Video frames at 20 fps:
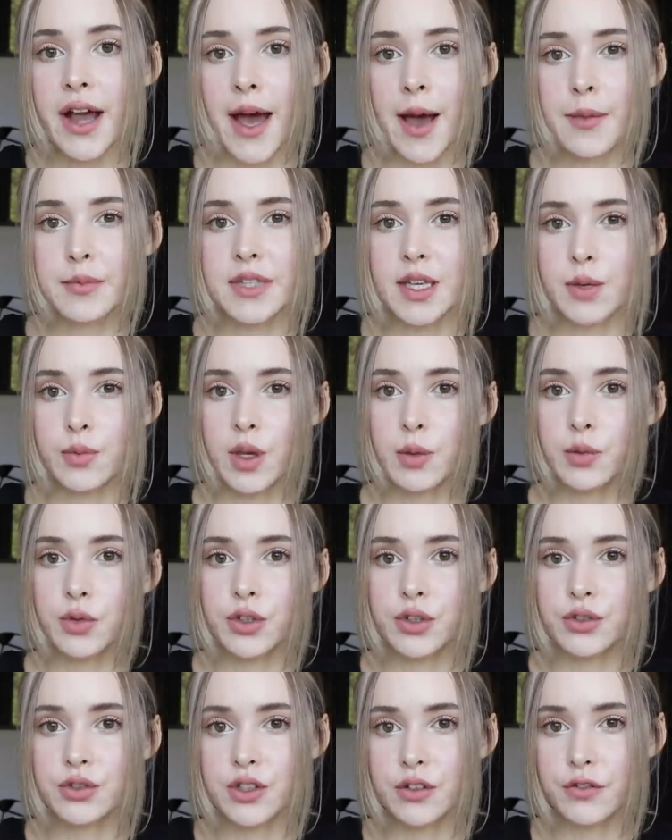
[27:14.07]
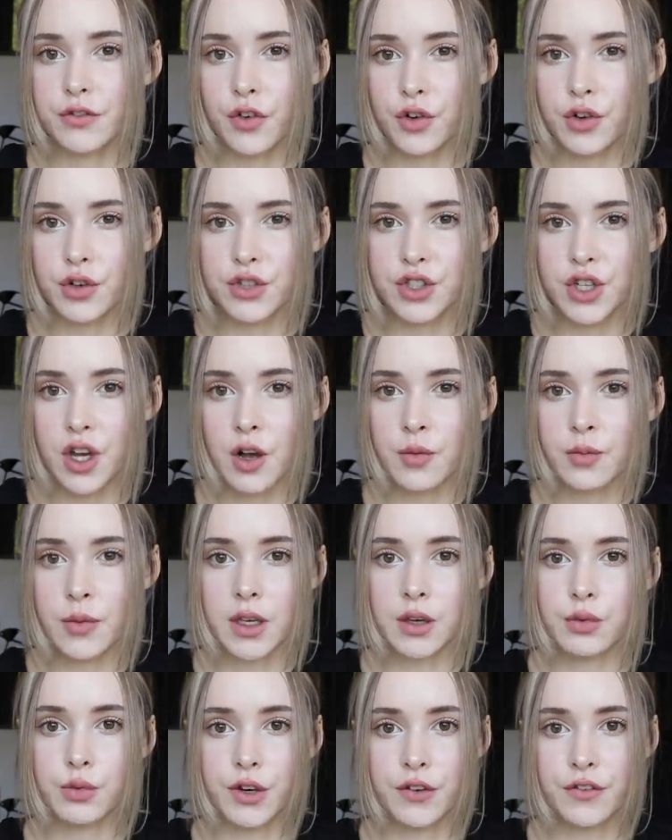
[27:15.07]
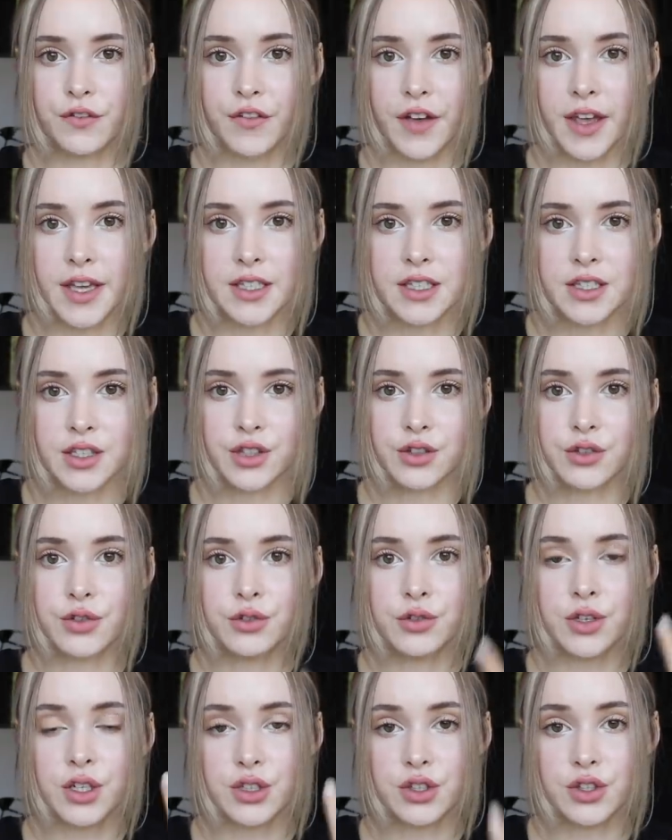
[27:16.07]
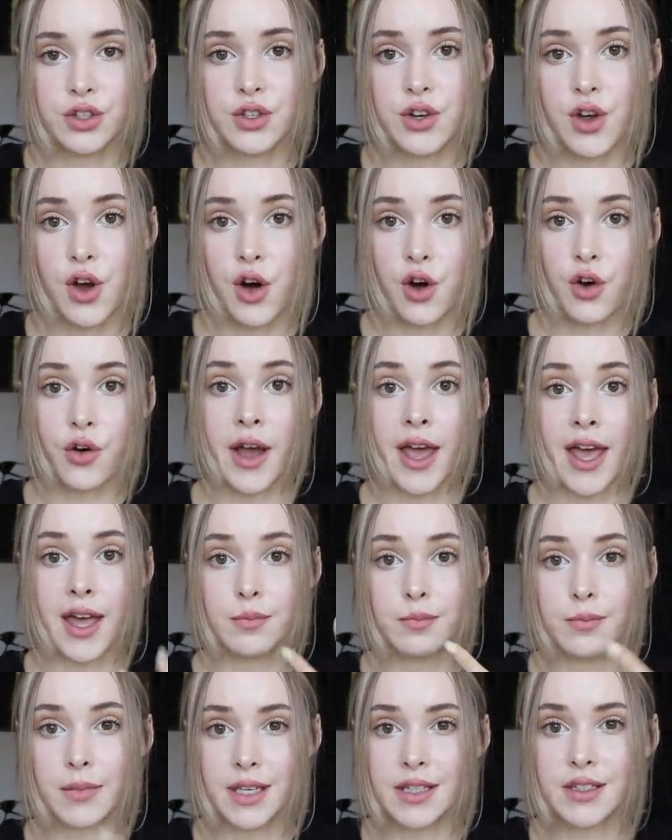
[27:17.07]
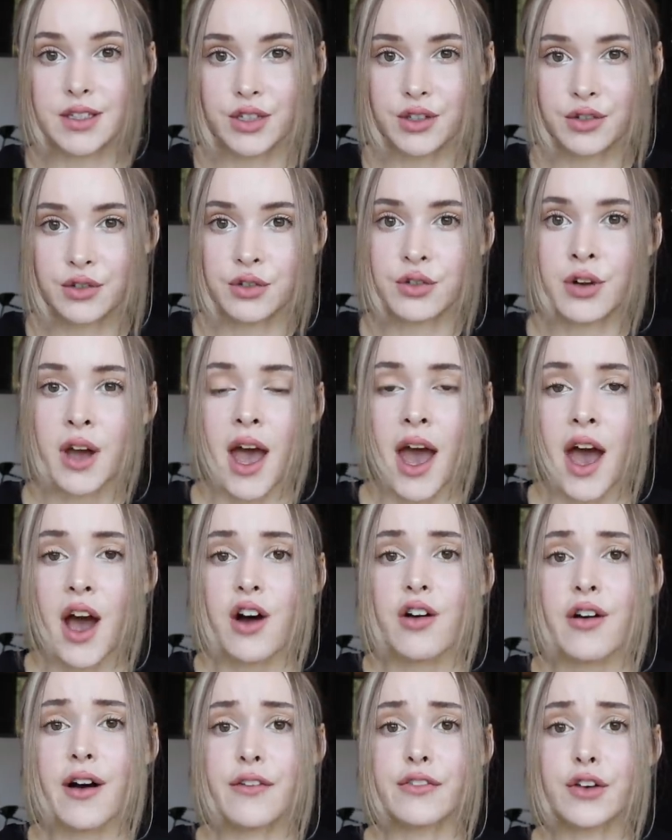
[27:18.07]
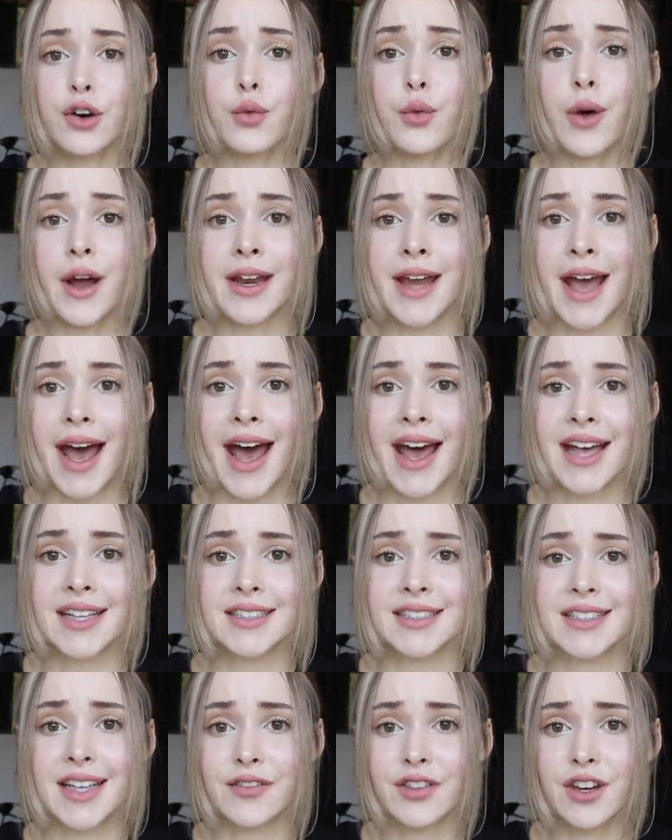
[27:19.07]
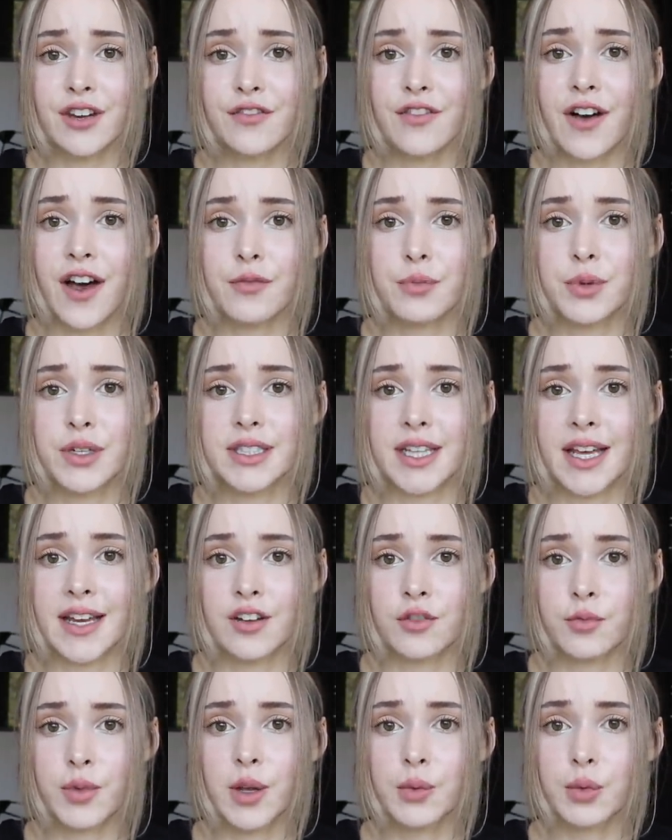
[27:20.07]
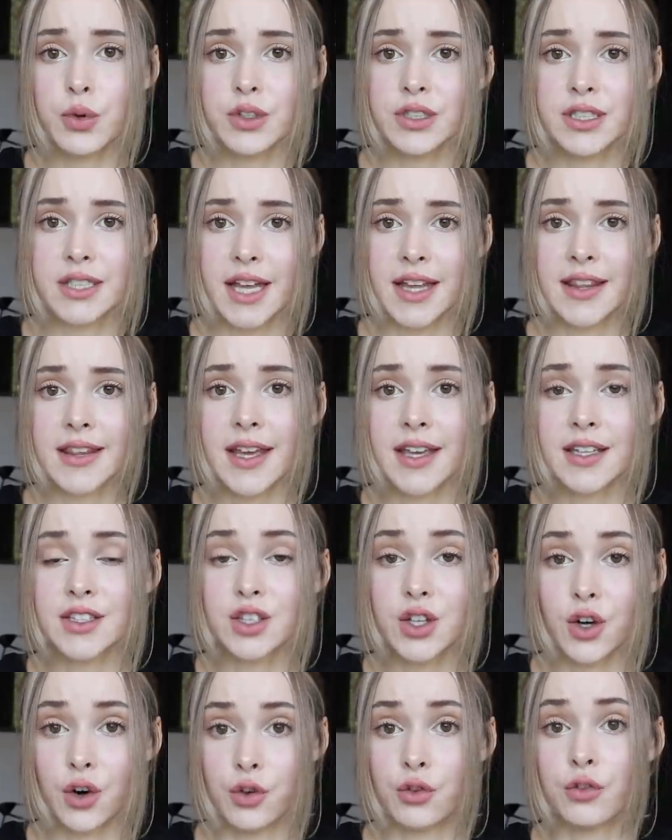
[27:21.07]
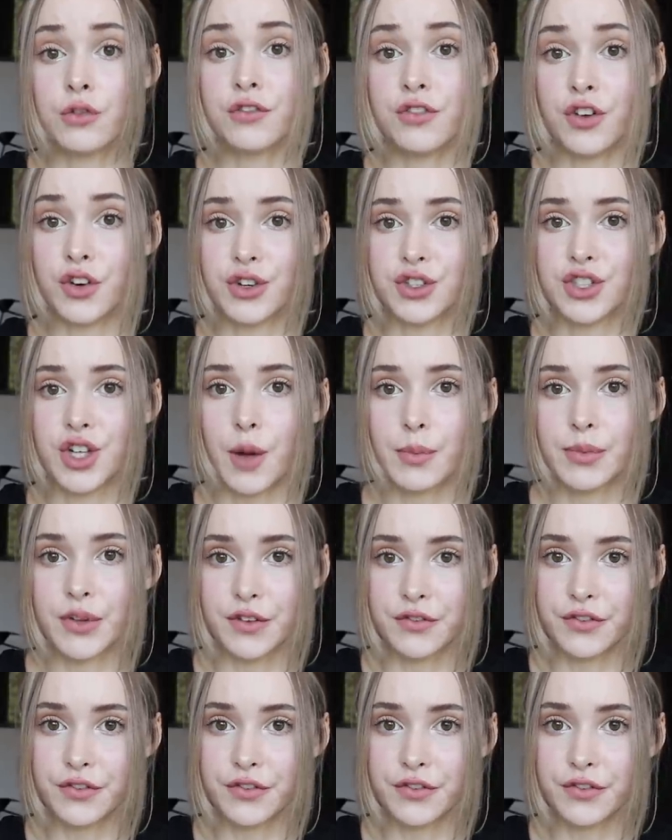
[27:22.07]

apps that people used to Photoshop me were Facetune, Snow, and Me Too. However, when asked, 75% of people said they don't Photoshop their